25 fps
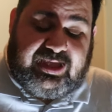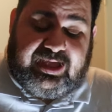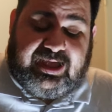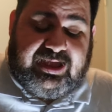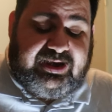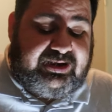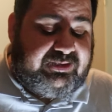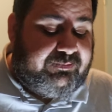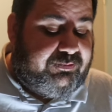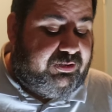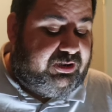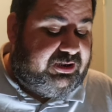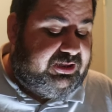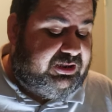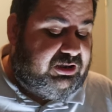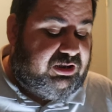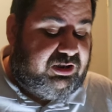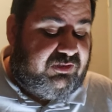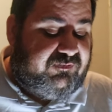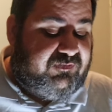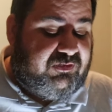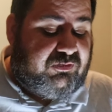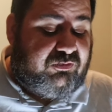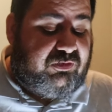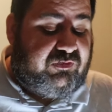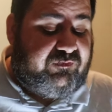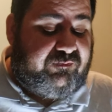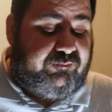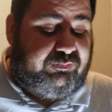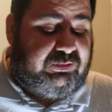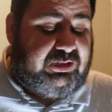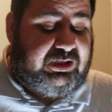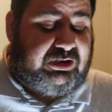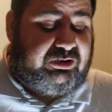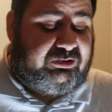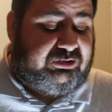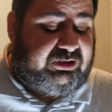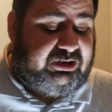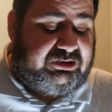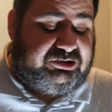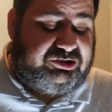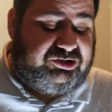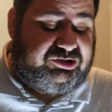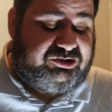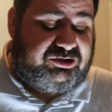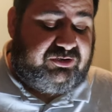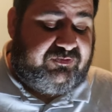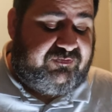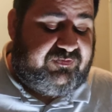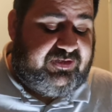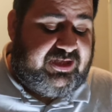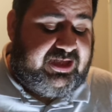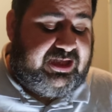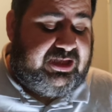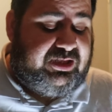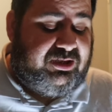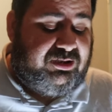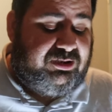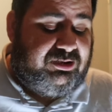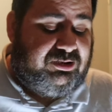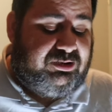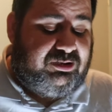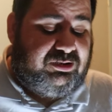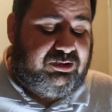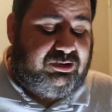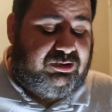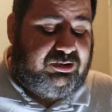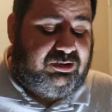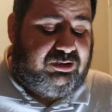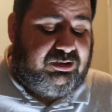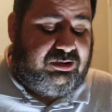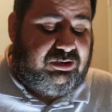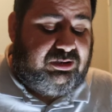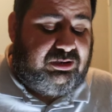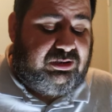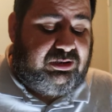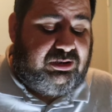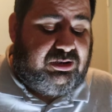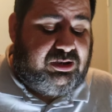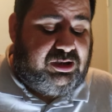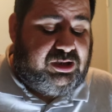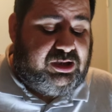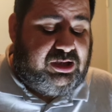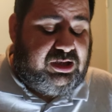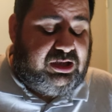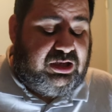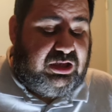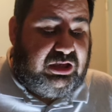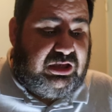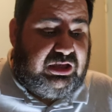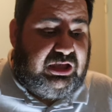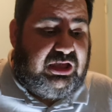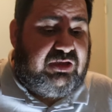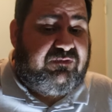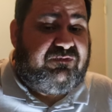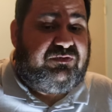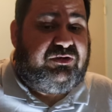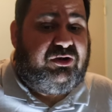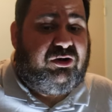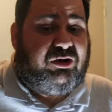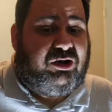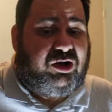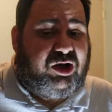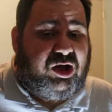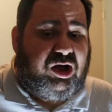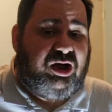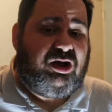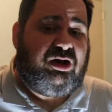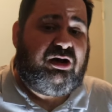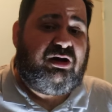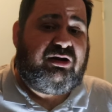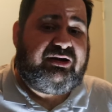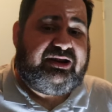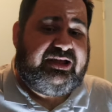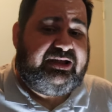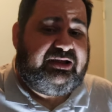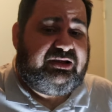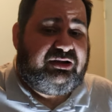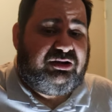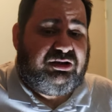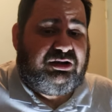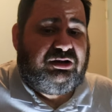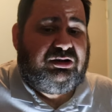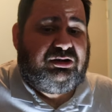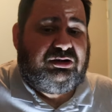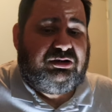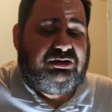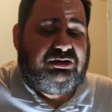Anybody living with bladder exstrophy, if you're hurting,